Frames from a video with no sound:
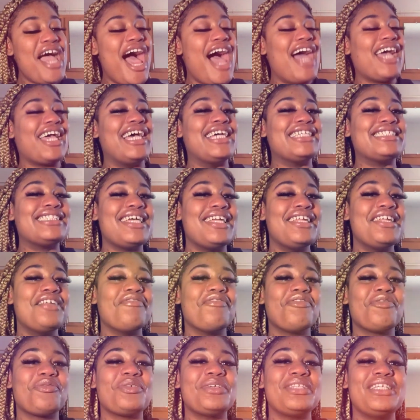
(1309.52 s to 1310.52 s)
I guess I
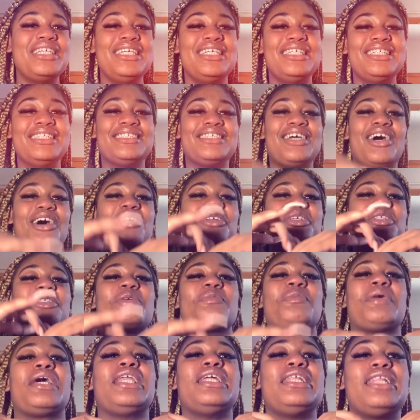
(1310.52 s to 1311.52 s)
never really talked
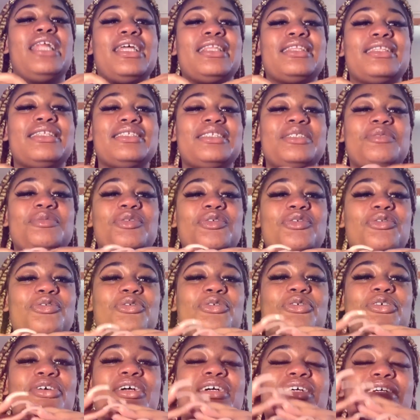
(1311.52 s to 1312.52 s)
about it like this
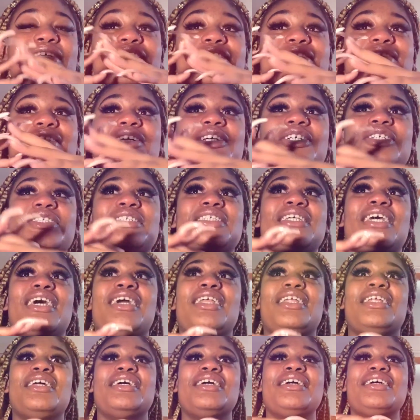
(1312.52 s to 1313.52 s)
before, so it's
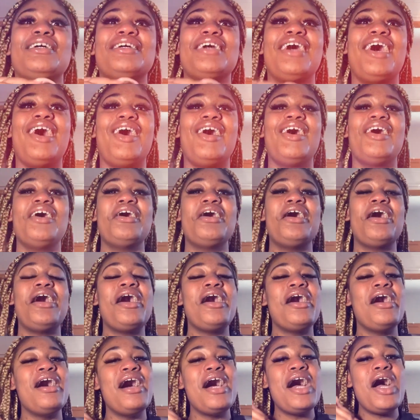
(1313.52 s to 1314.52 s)
kind of
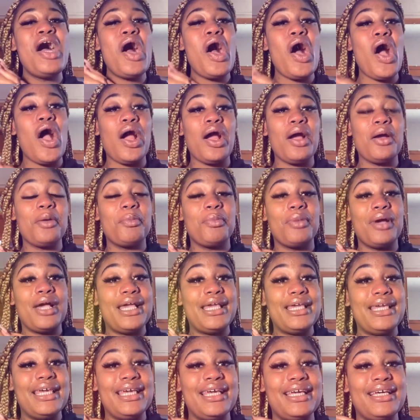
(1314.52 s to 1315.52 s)

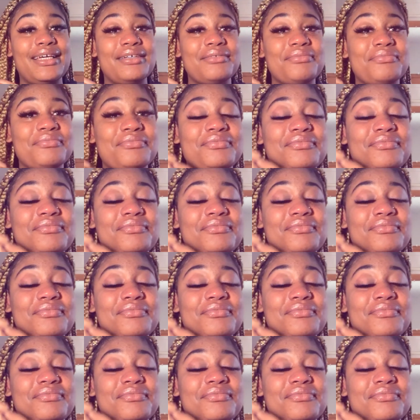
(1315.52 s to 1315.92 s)
heartbreaking.